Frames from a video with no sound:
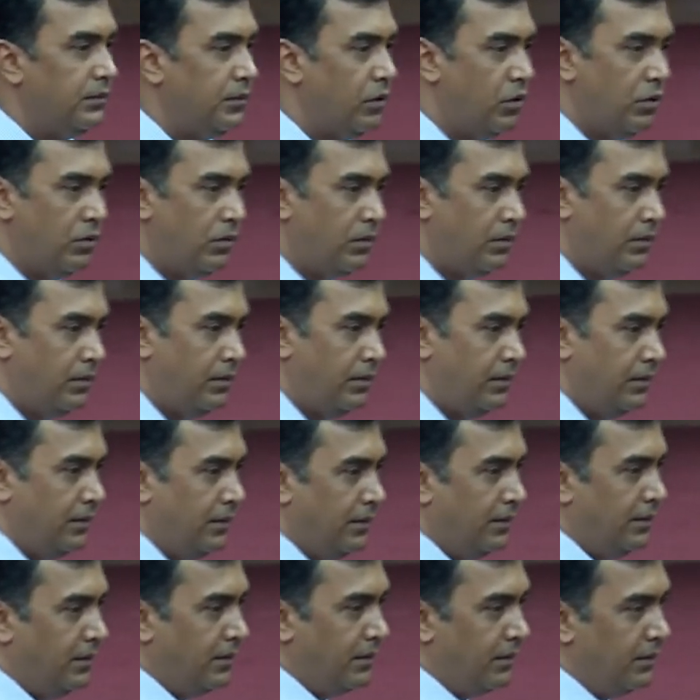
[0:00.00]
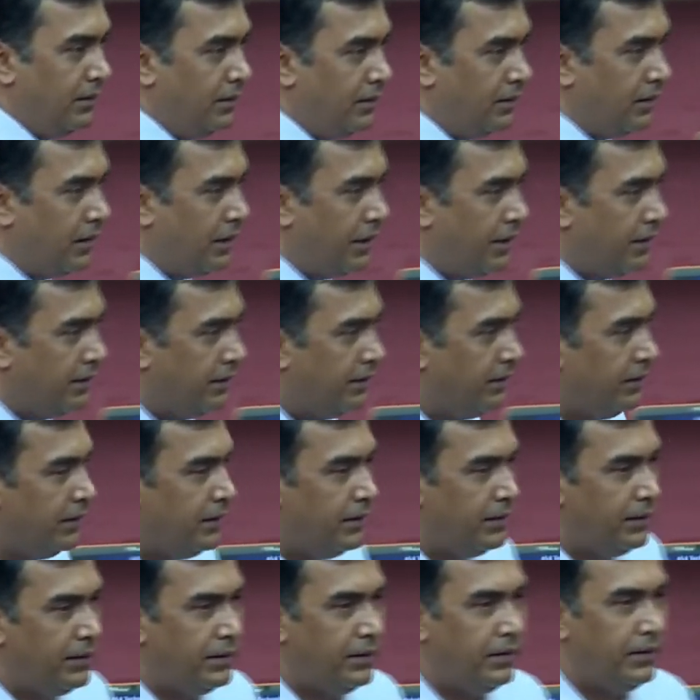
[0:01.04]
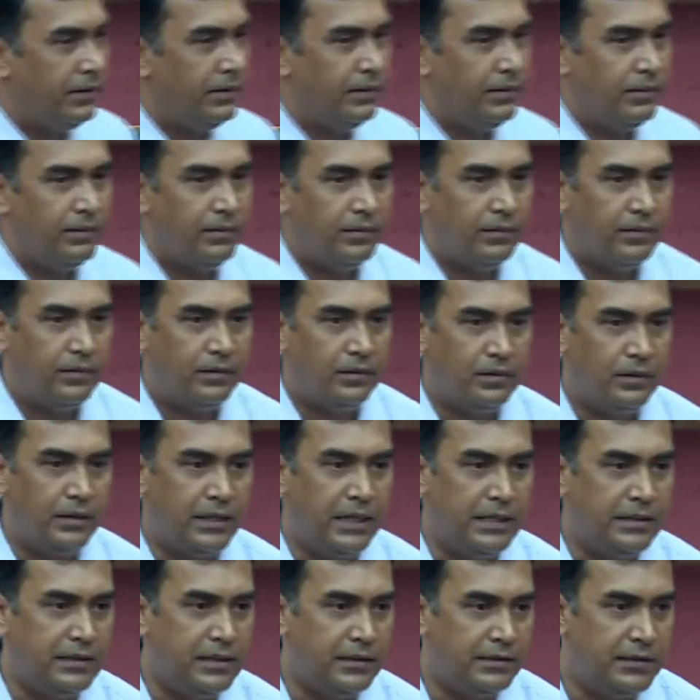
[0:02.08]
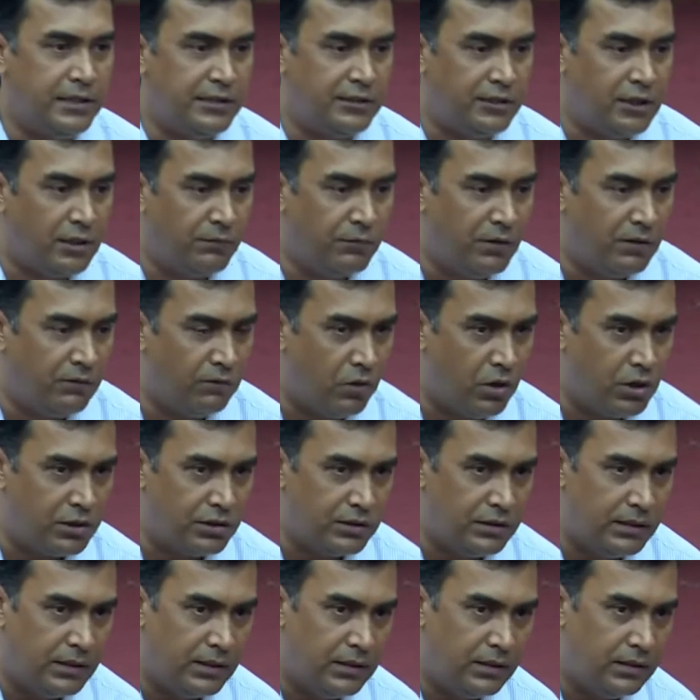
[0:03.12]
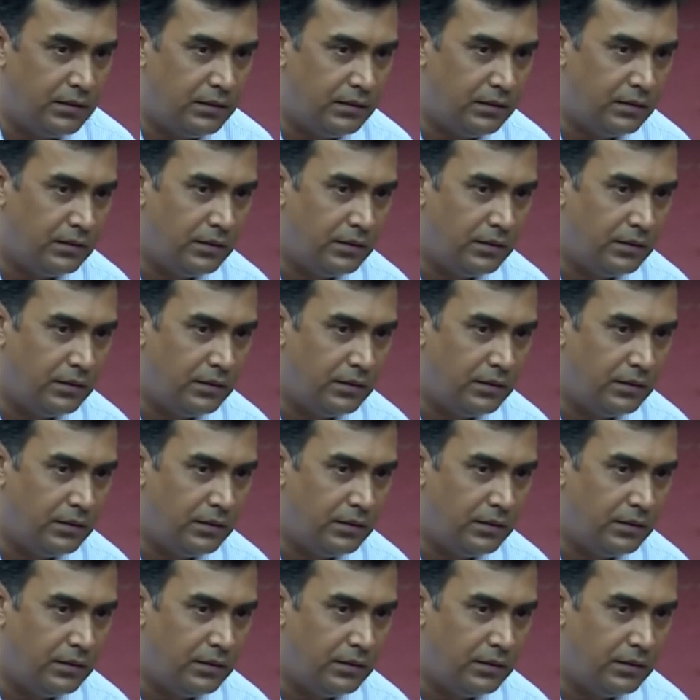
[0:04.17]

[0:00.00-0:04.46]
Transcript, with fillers: No? Clear? Then the system will wash the